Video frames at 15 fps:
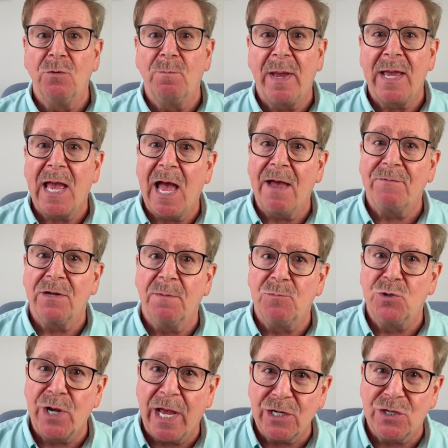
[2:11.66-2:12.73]
may have an
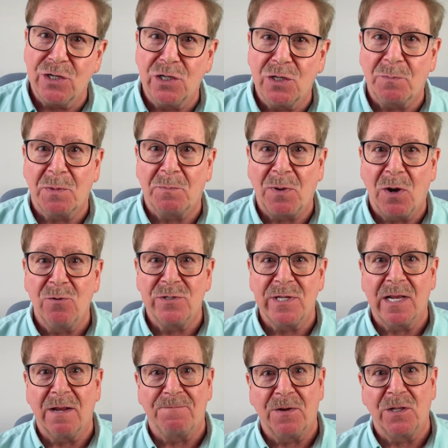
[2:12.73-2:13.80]
objection to proposing
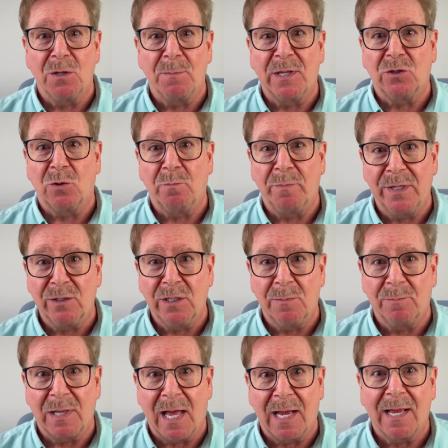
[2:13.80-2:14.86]
a fundamental building
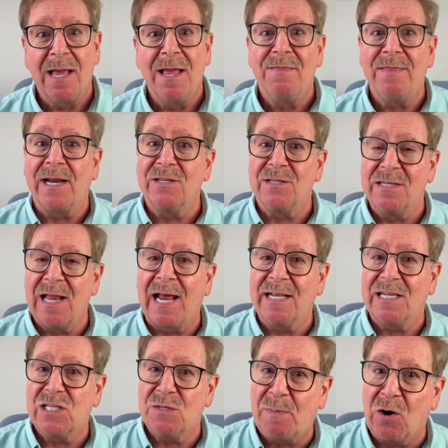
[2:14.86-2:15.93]
block that is not
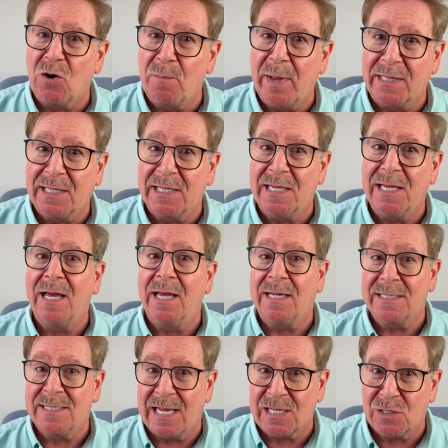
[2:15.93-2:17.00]
experimentally
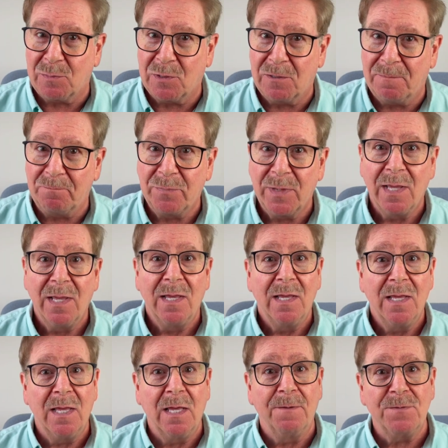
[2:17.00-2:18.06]
accessible.
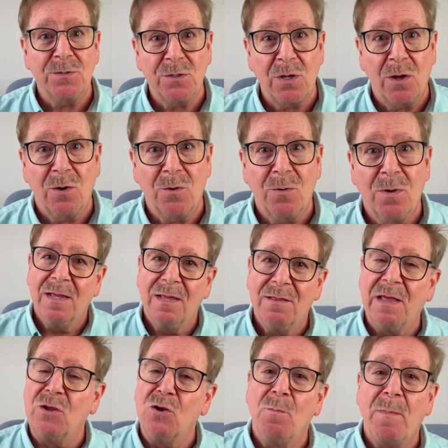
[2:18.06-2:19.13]
If so,
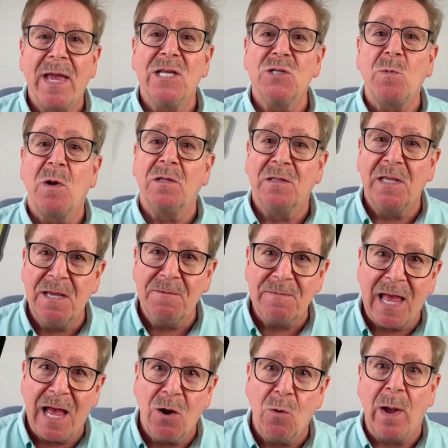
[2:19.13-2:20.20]
then you may as well leave
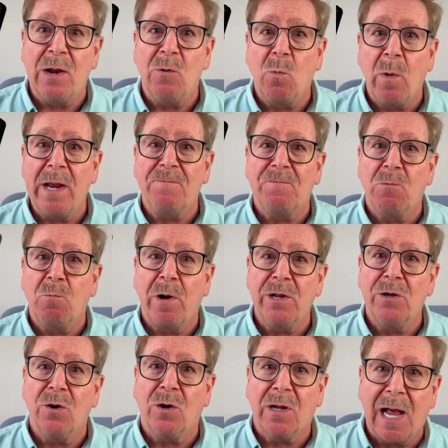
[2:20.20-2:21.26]
now and wait for one
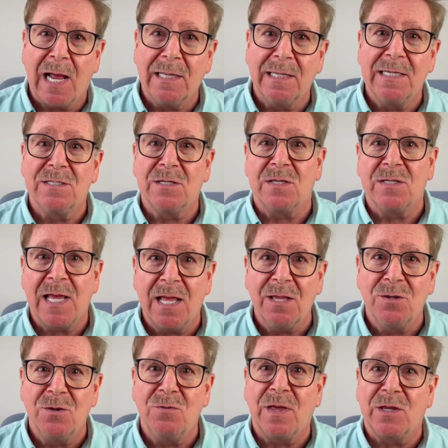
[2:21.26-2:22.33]
of your colleagues to tell
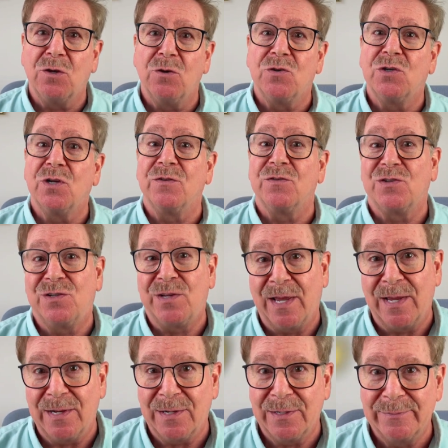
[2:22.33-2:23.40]
you that you should have
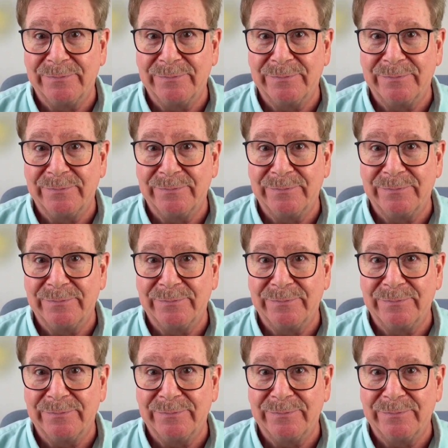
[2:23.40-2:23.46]
stayed.